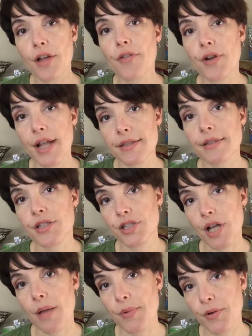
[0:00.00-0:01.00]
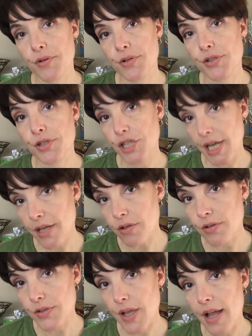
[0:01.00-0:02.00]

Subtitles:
other Etsy shop owners' channels,